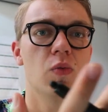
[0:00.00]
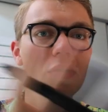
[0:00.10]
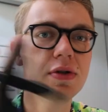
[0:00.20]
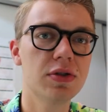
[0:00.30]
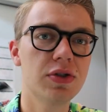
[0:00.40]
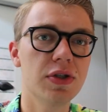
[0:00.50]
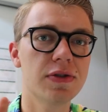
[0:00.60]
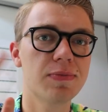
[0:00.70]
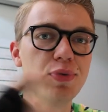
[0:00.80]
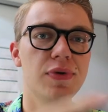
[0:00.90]
wouldn't
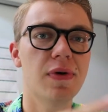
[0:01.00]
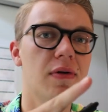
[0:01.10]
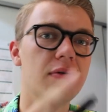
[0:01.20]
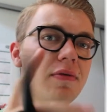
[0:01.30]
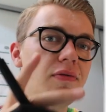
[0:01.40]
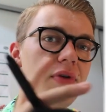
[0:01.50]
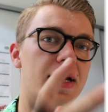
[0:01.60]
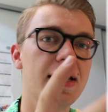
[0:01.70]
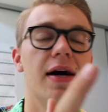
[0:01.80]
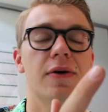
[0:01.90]
just put on
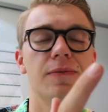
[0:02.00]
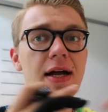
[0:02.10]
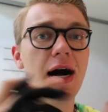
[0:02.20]
right now.